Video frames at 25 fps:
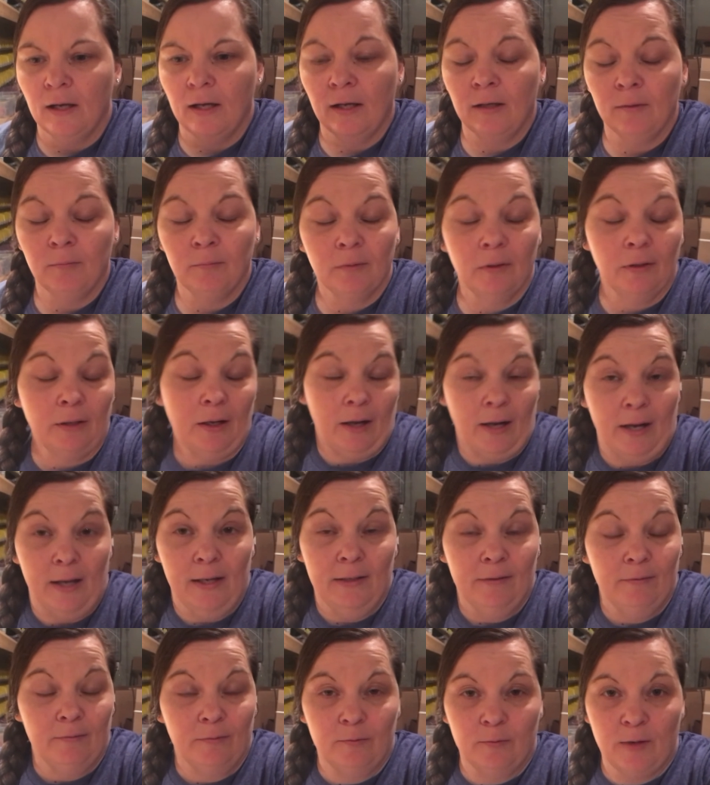
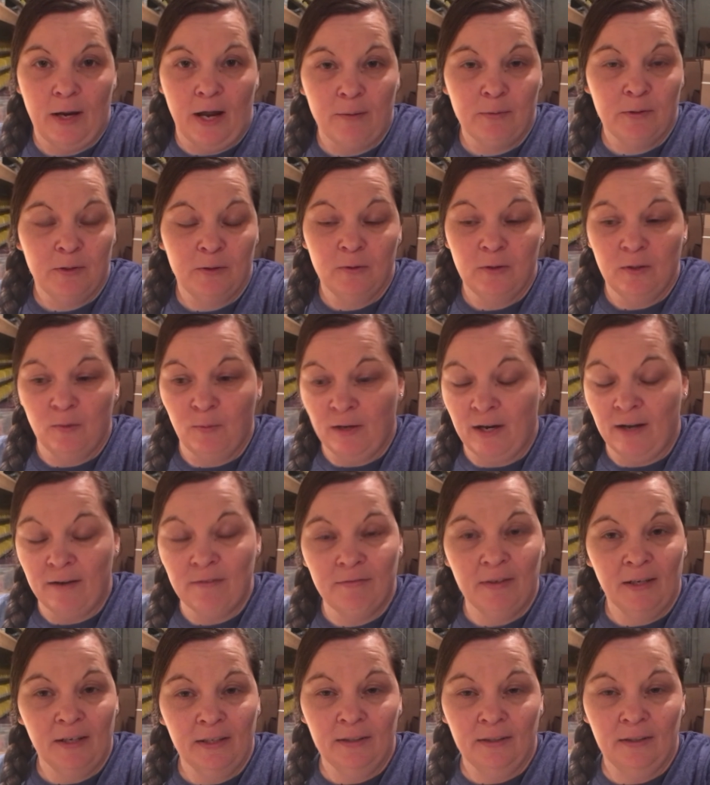I absolutely, when I
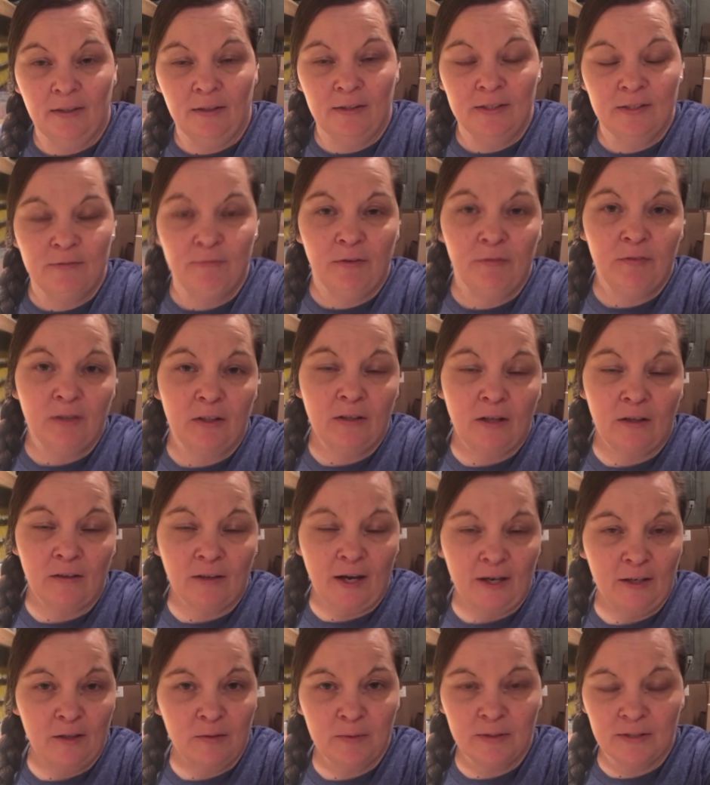find a $50
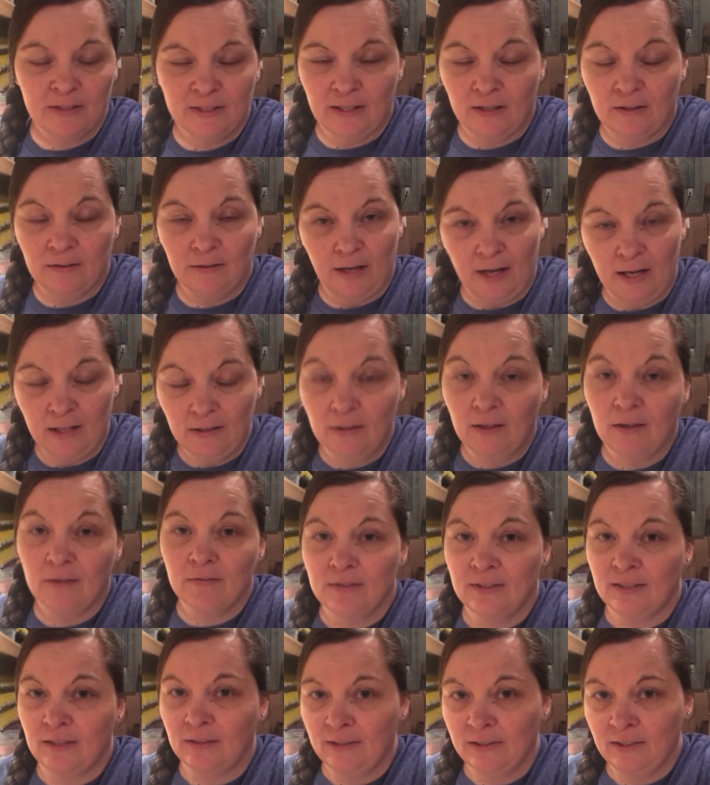item to sell, I
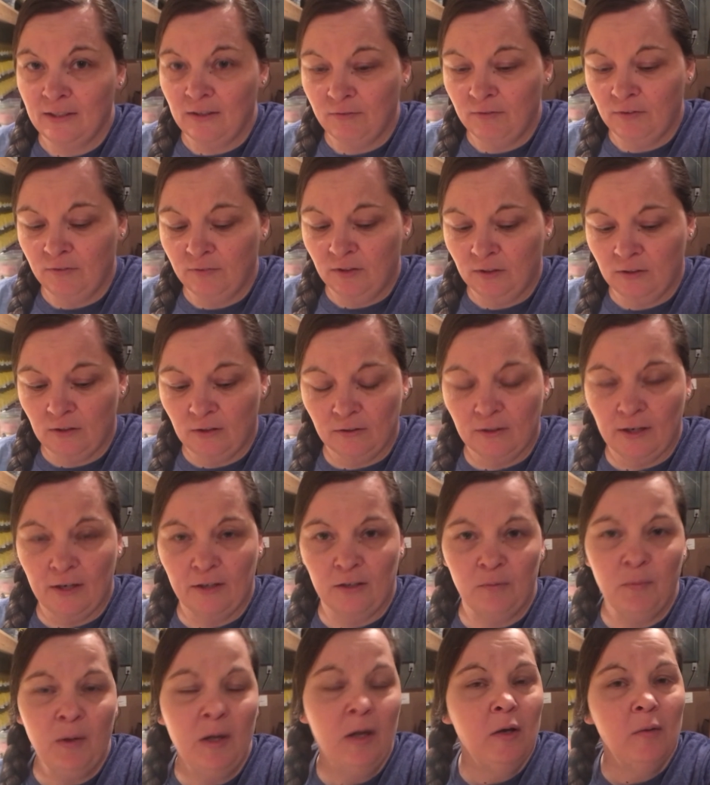love selling that $50
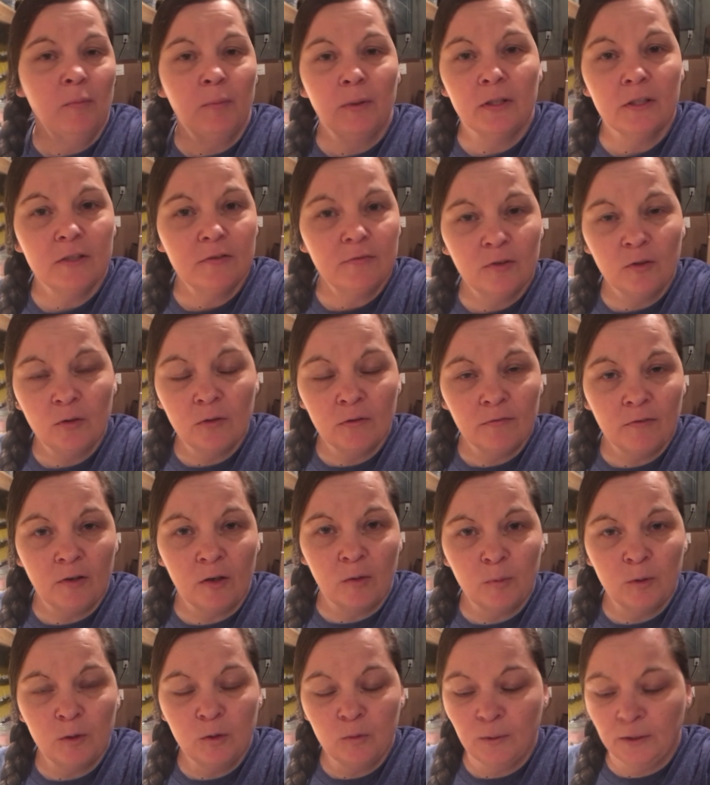item, but it's few and
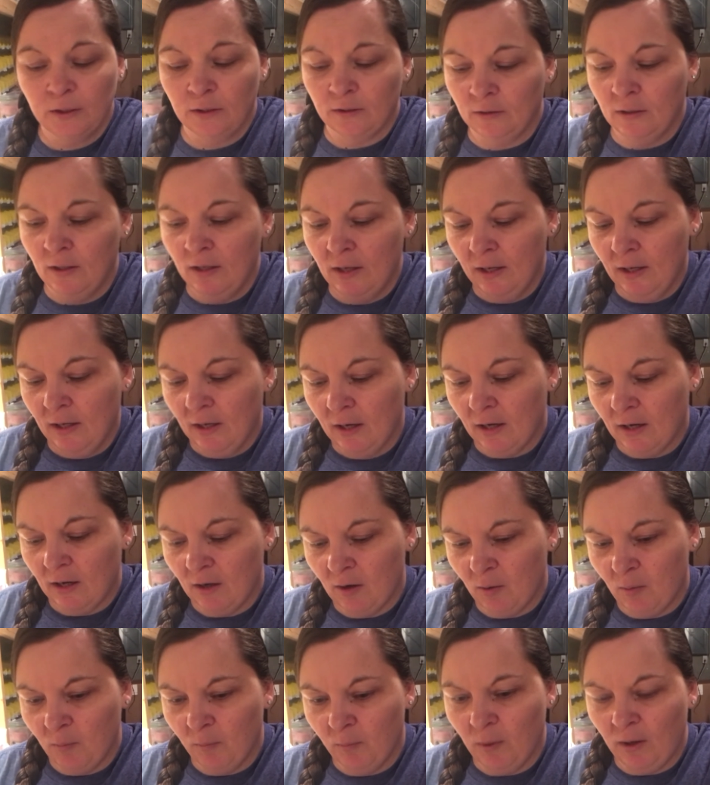far between.
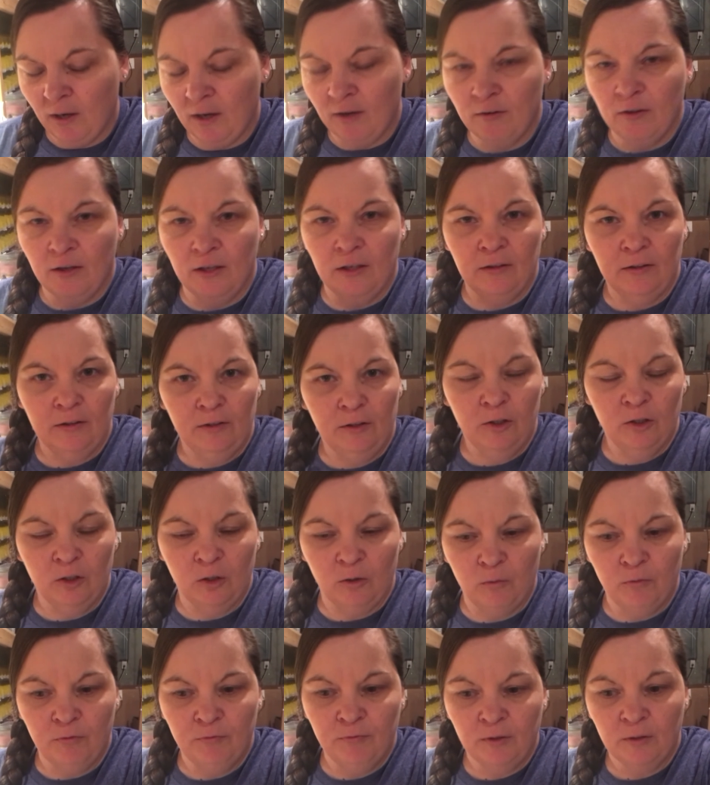I, you
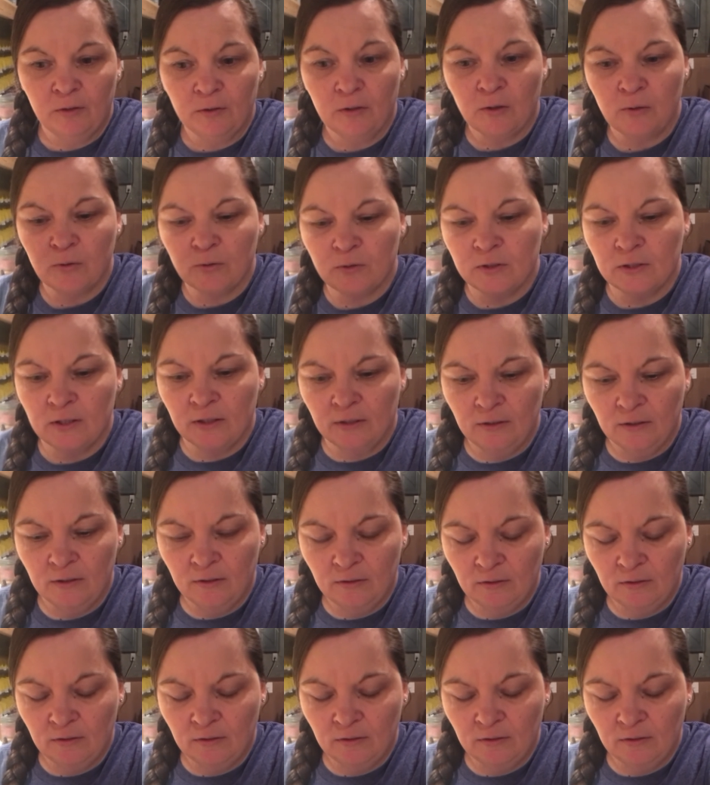know, fill those